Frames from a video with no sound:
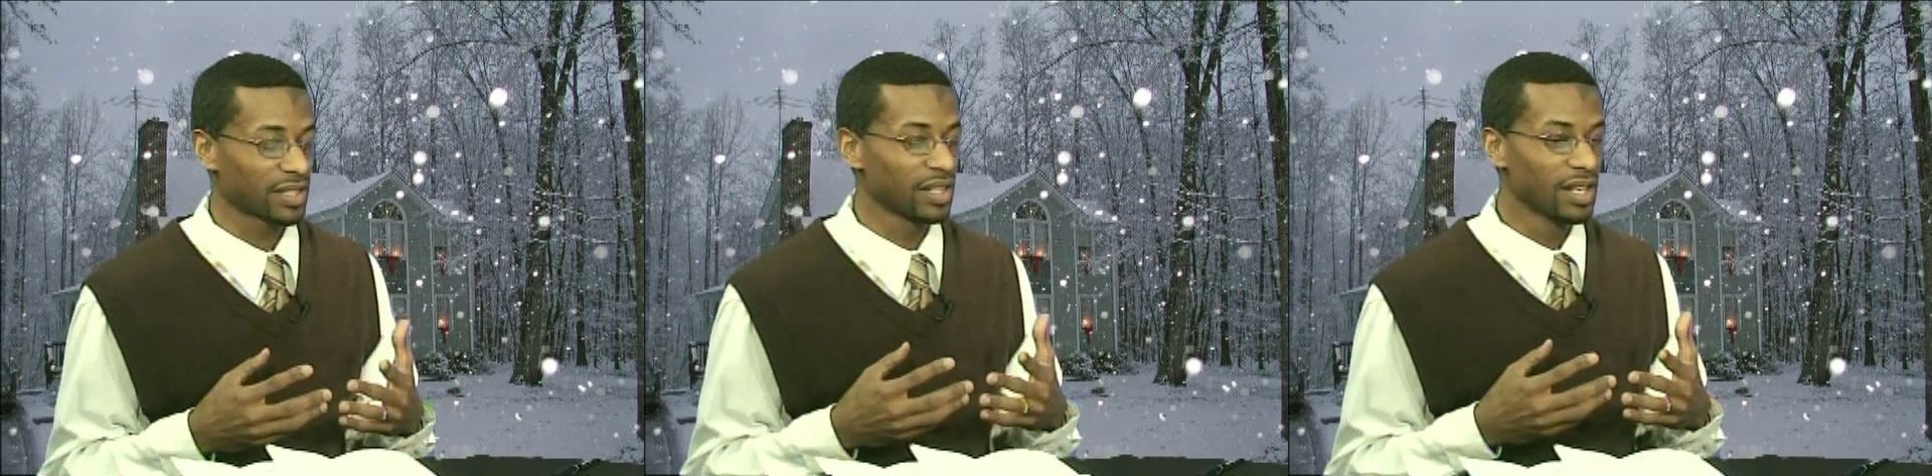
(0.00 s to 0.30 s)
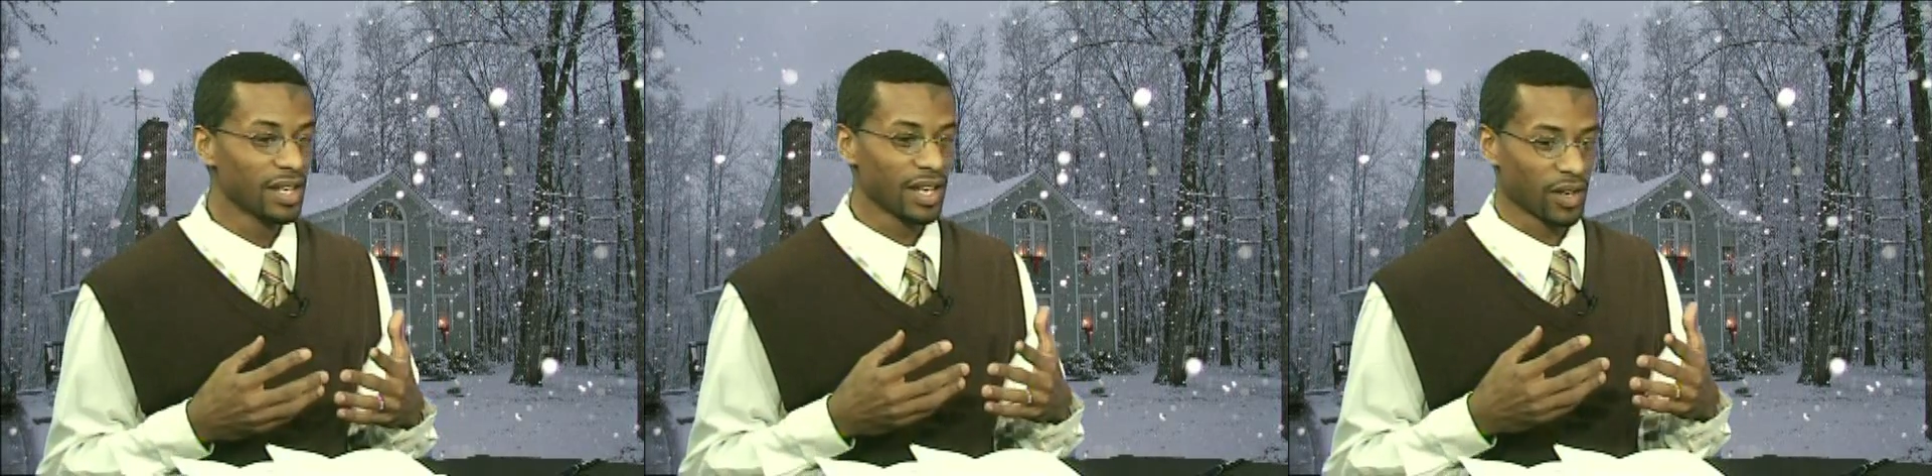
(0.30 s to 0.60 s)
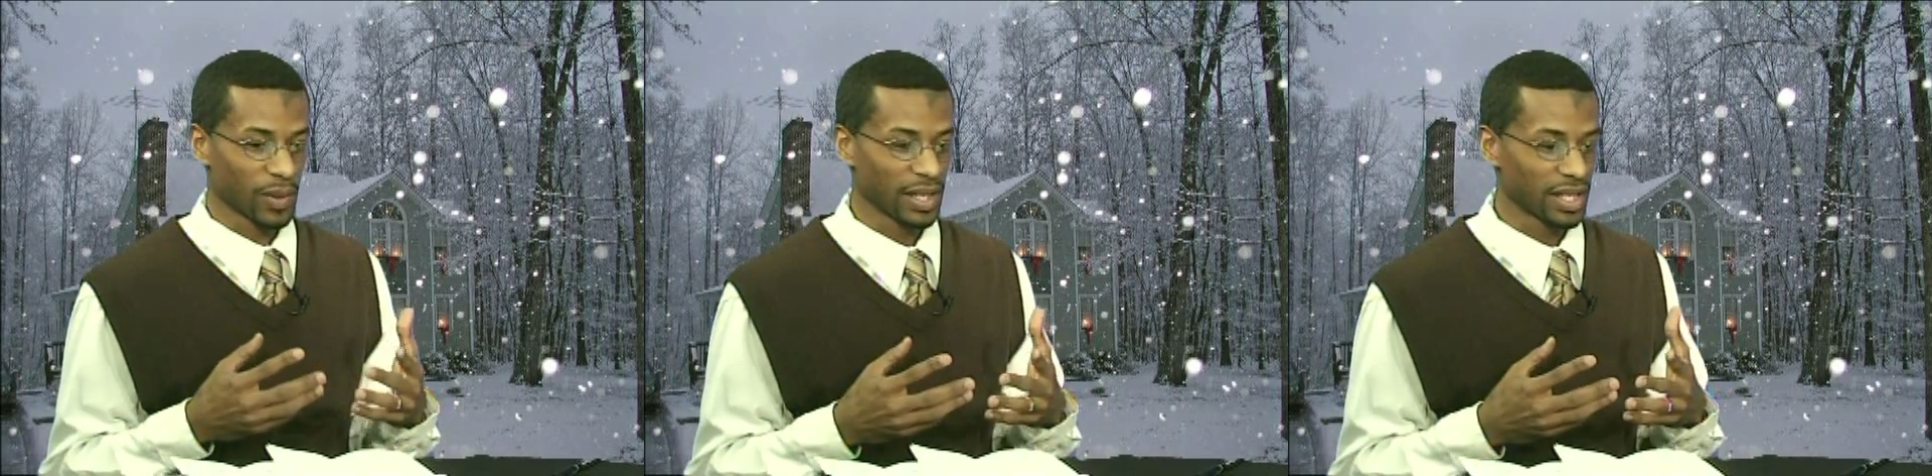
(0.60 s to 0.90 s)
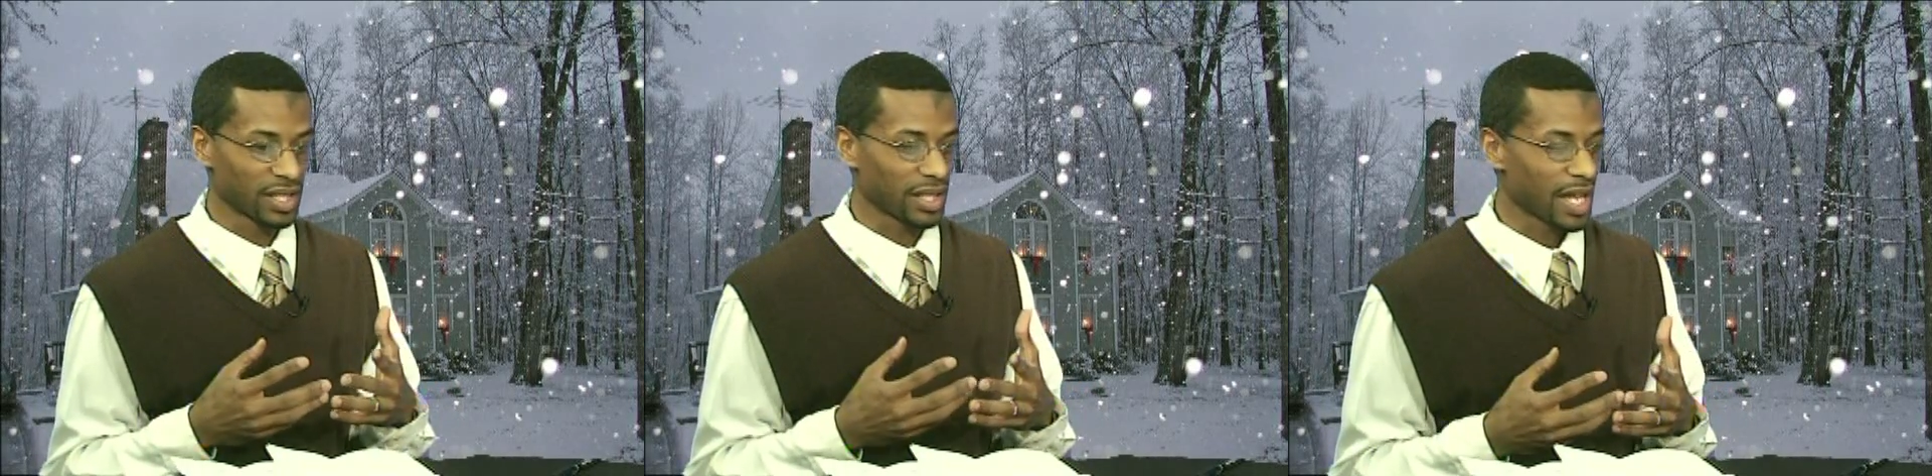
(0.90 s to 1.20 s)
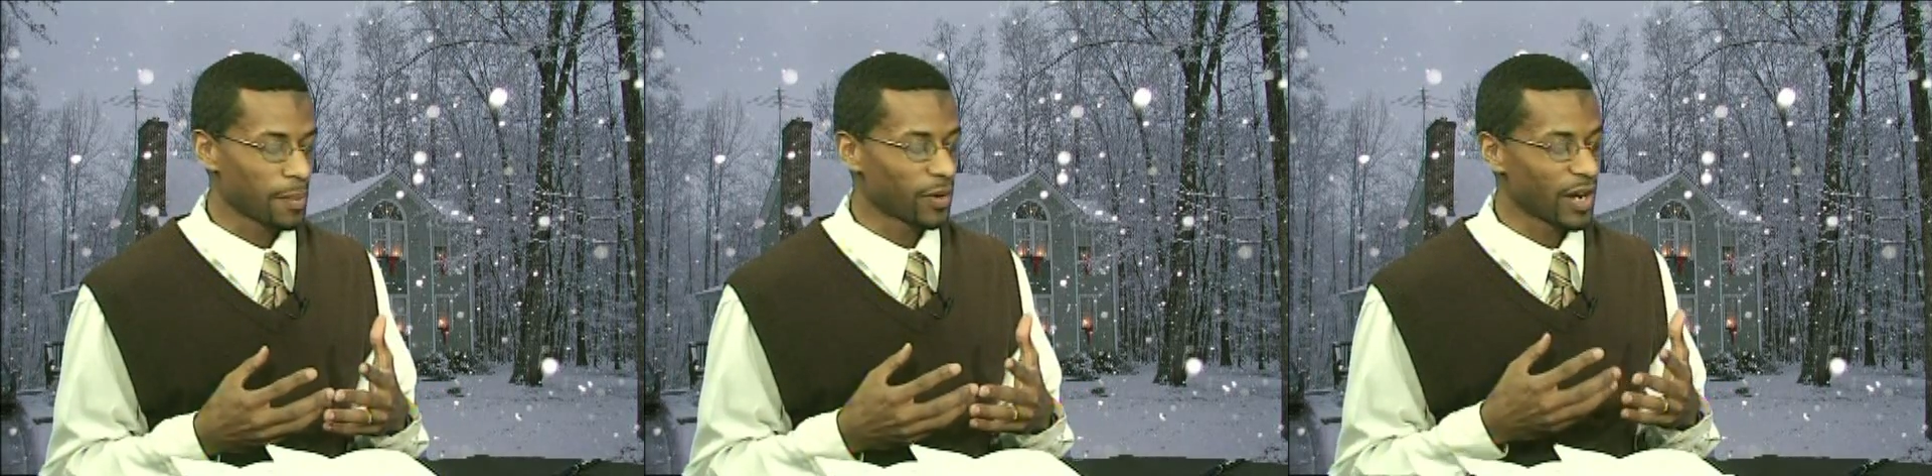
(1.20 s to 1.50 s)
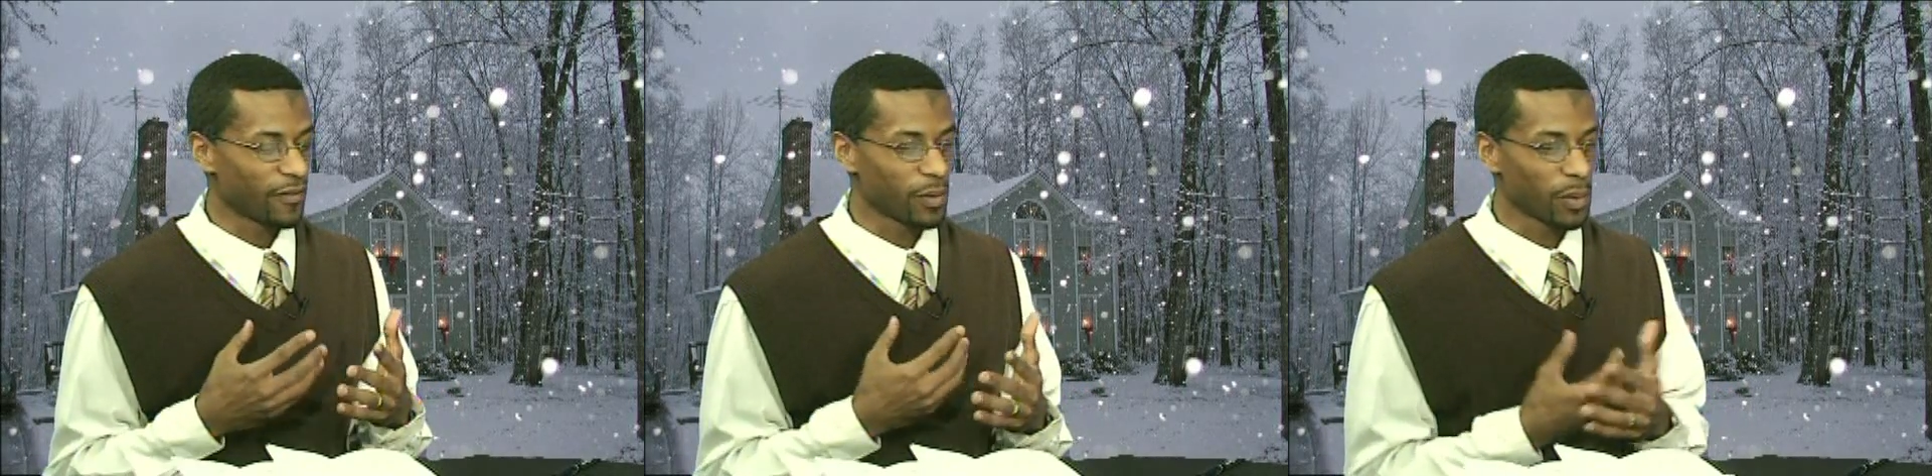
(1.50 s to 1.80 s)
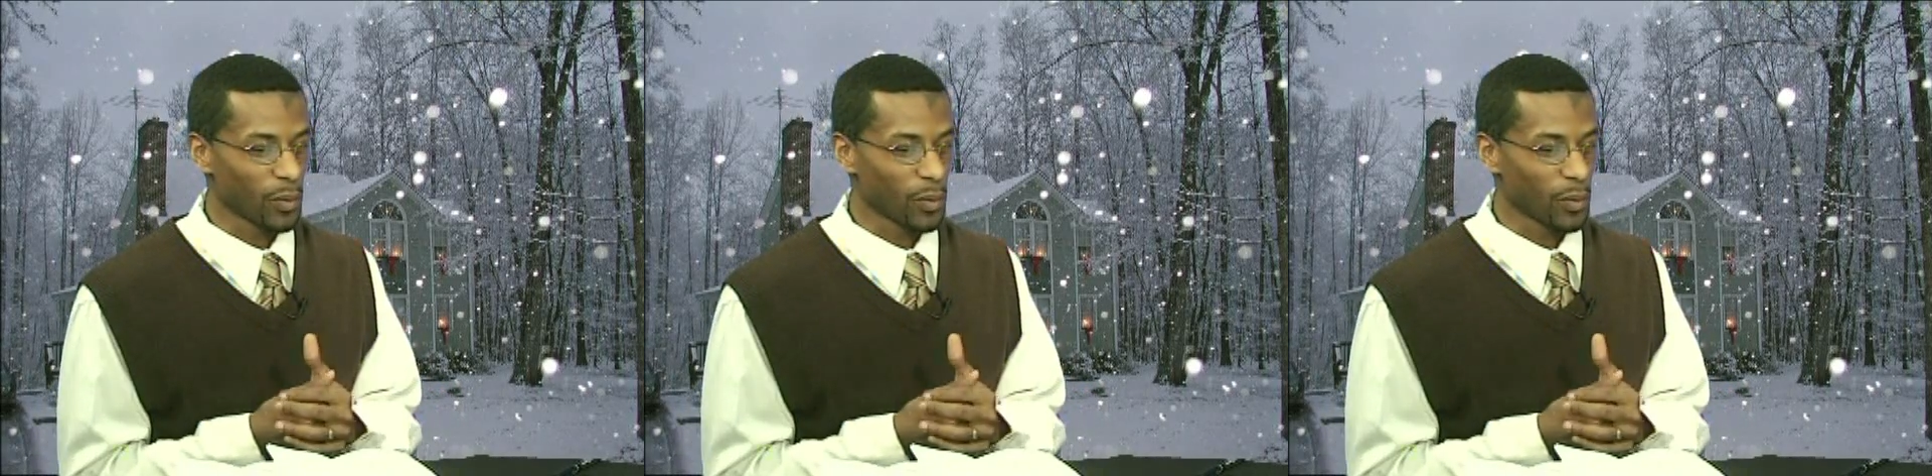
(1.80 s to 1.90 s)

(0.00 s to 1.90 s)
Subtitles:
It really is a collaborative effort.